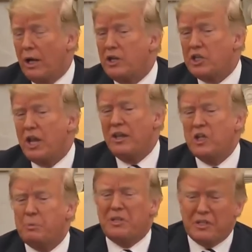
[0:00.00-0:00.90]
I think
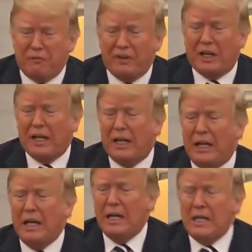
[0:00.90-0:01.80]

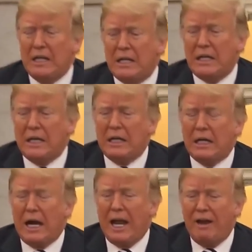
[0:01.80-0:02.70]
specifically,
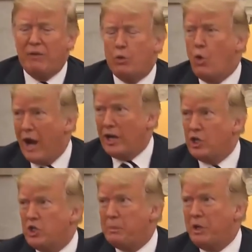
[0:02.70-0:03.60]
I haven't wanted
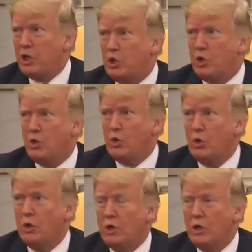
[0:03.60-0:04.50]
to speak to